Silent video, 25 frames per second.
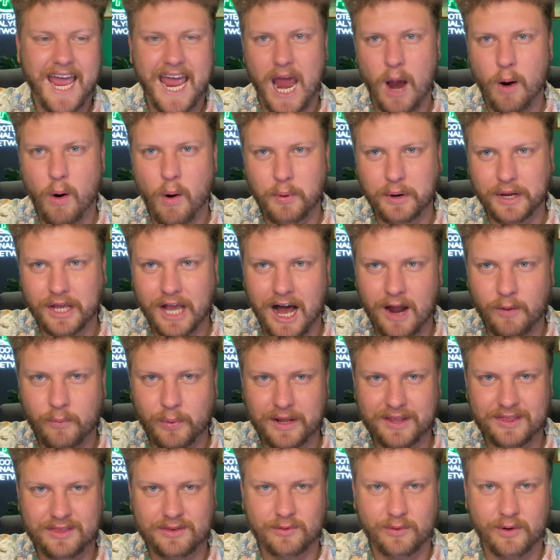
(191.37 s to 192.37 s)
and what we got in
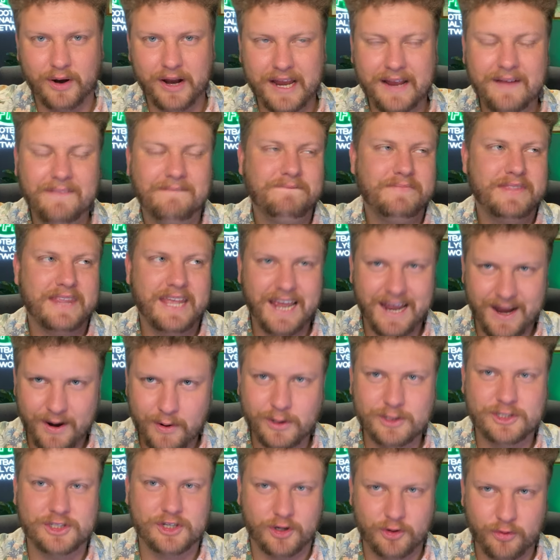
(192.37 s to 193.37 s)
week 3, it
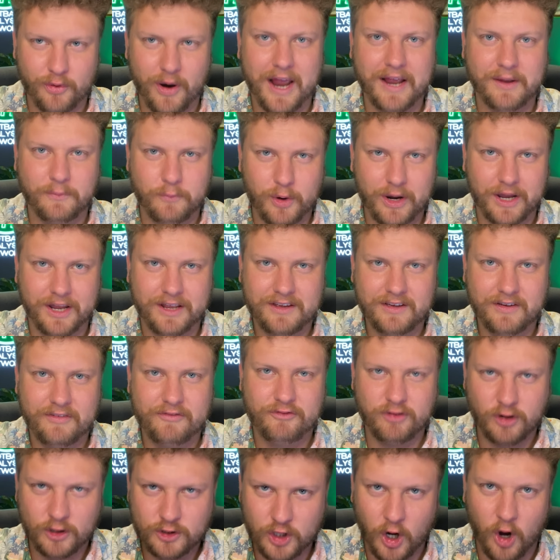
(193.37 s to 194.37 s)
was a great week
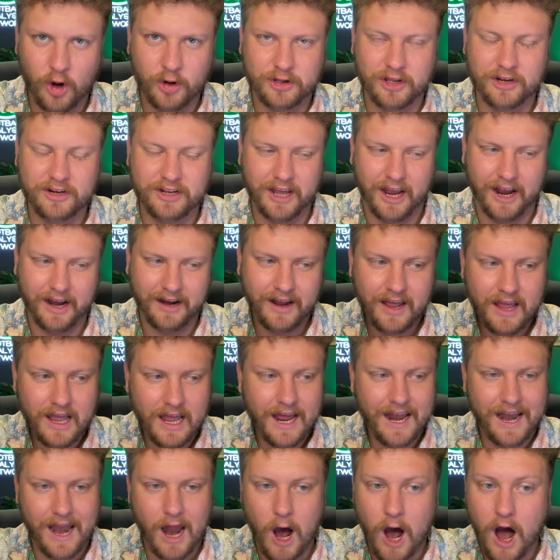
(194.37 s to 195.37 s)
for Dalton Kincaid.
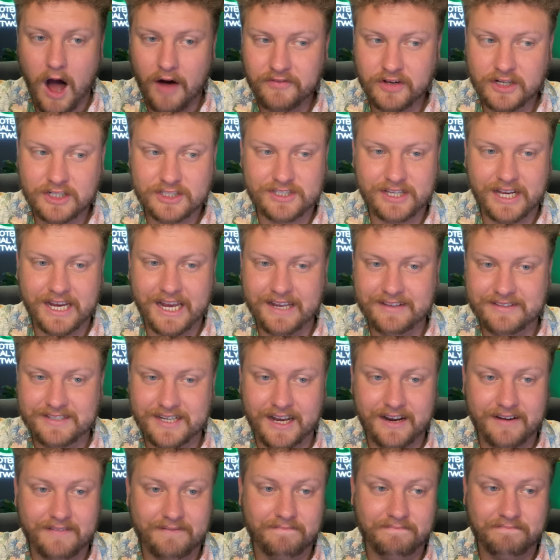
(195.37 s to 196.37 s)
Now, obviously, he
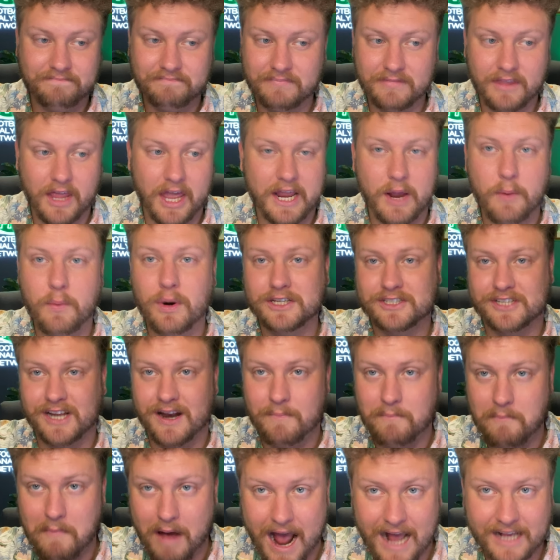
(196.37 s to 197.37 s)
didn't, like, it wasn't
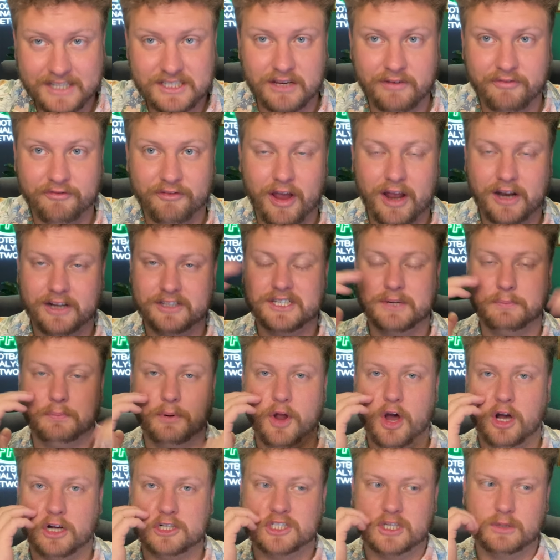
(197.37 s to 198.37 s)
a massive fantasy
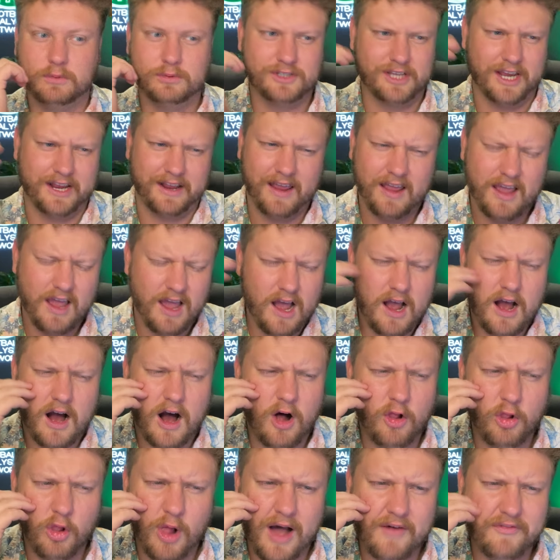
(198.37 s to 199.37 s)
production. It was like
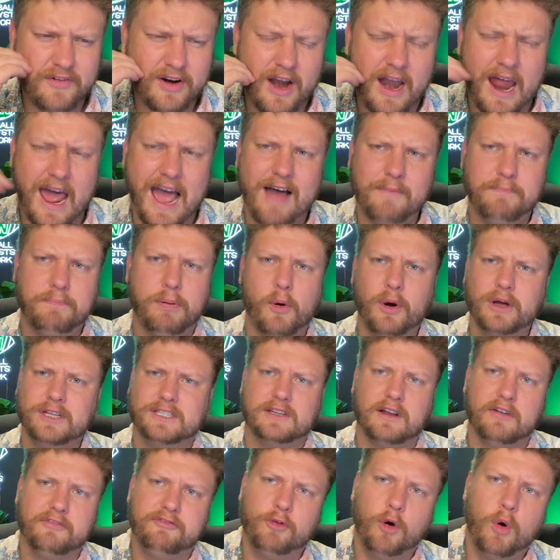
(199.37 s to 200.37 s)
11.5
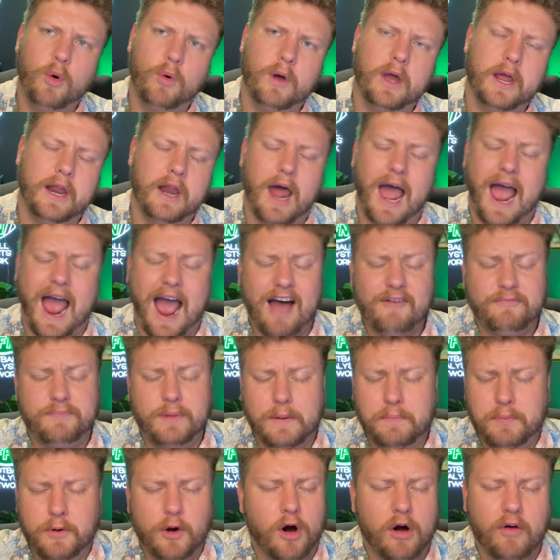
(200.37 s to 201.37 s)
points in a full, in a half
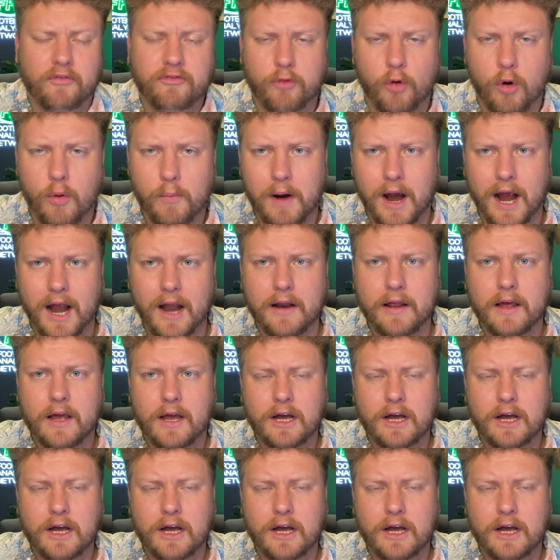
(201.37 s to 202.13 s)
PPR format.